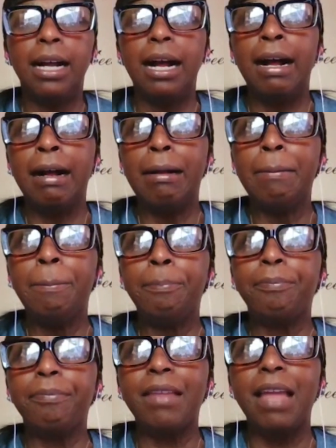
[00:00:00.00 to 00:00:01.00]
And
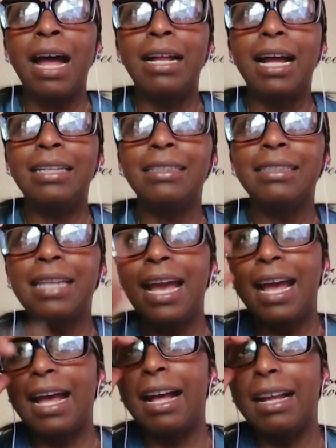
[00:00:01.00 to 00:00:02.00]

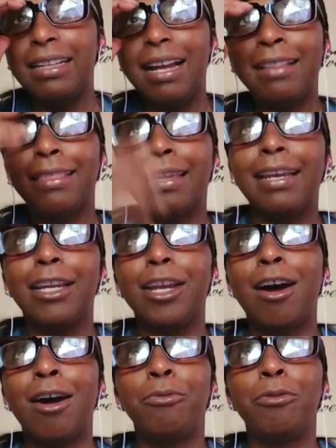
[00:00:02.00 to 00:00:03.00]
yeah, I think
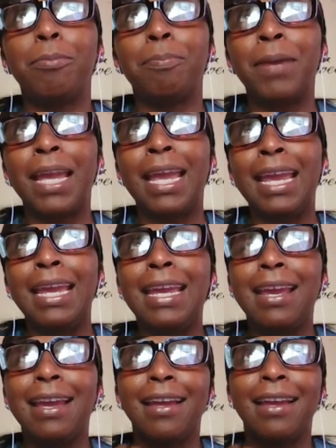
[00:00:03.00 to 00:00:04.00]
I wouldn't
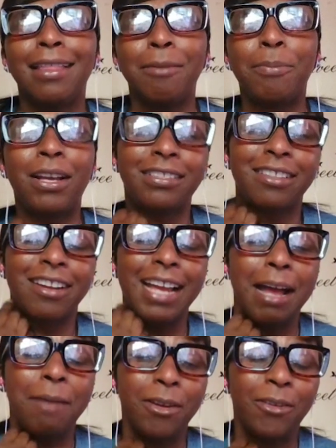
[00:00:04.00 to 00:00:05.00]
be the person I
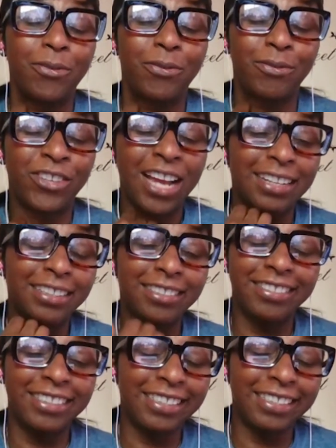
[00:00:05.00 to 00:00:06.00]
am if
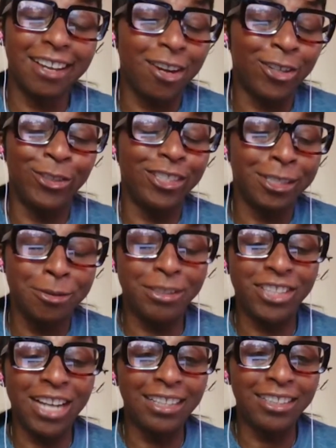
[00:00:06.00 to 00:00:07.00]
I couldn't deal
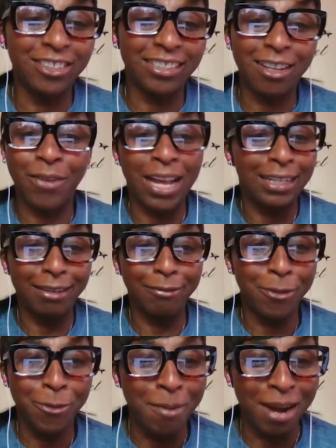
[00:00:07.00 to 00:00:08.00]
with challenges. I've had it
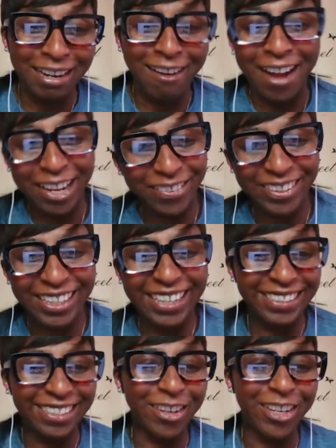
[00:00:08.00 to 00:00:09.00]
all my life,
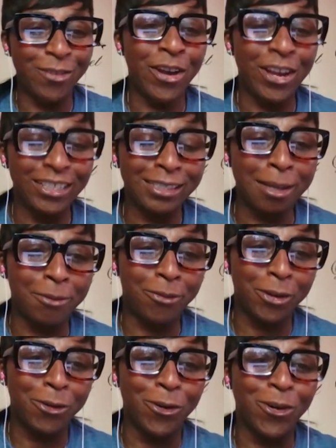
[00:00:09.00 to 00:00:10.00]
as you've heard some of
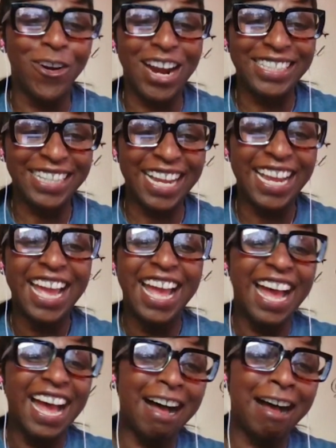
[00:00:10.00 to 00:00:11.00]
it already.
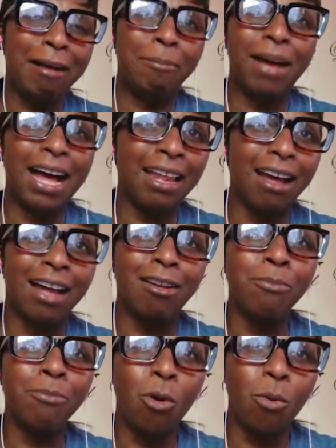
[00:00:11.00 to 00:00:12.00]
And
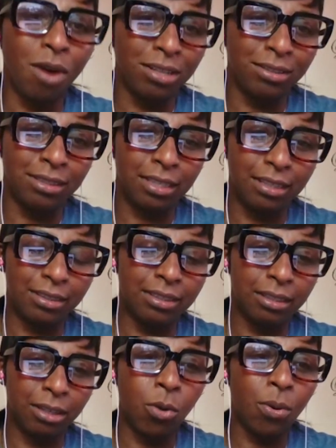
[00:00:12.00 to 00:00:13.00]
I'm not one to
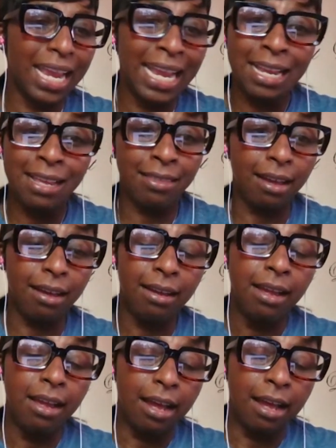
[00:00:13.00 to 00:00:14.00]
quit either
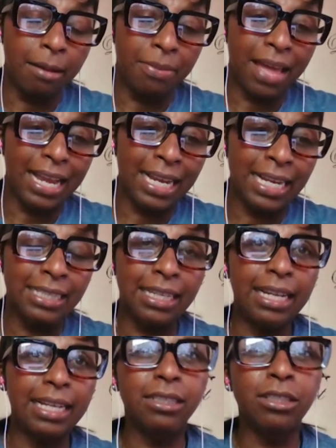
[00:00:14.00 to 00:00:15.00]
that
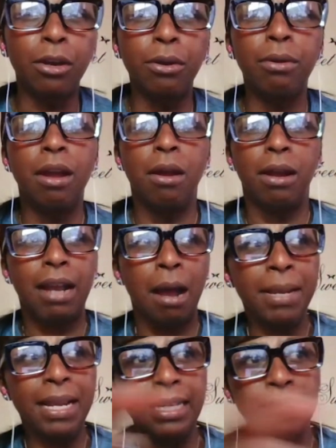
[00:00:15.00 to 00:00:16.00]
easily. So
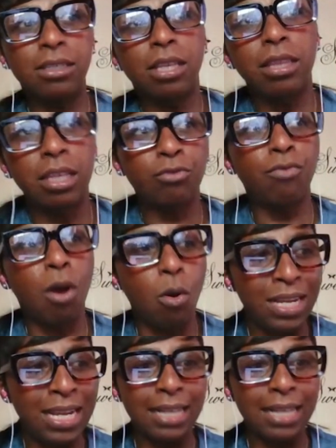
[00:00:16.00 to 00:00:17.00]
coming into this
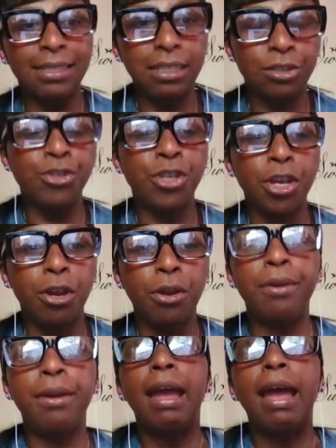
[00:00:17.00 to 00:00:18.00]
role, yes, it's
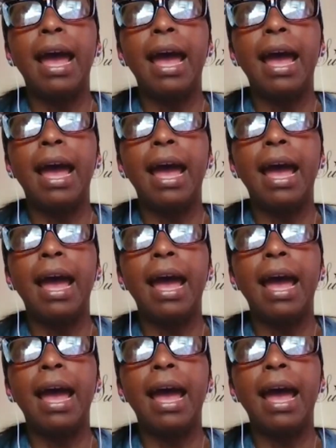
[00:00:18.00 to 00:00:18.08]
new.